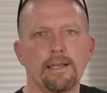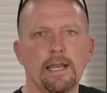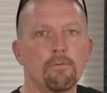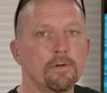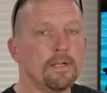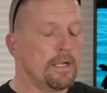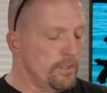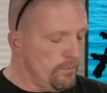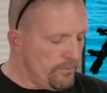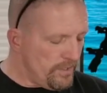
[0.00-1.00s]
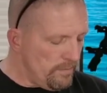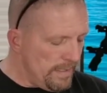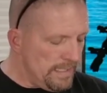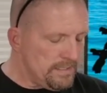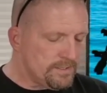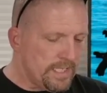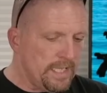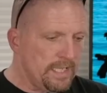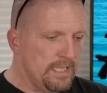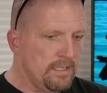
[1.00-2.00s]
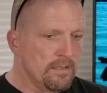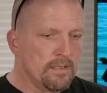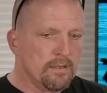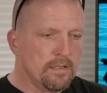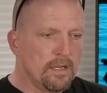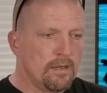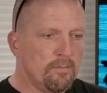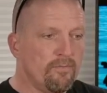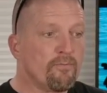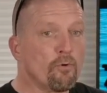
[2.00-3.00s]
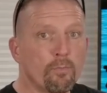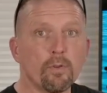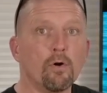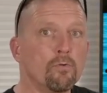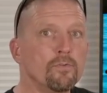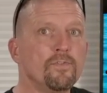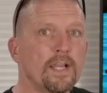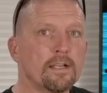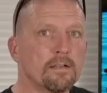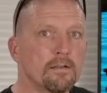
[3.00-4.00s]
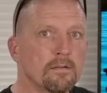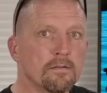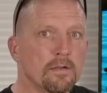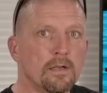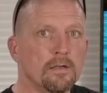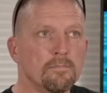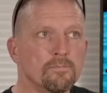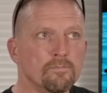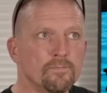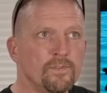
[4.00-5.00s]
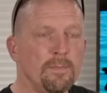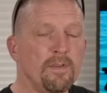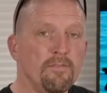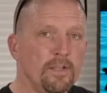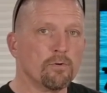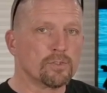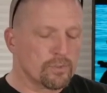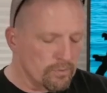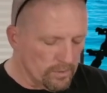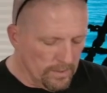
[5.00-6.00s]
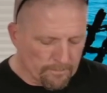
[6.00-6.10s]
I would not use them as a full-blown tech DPV or scooter.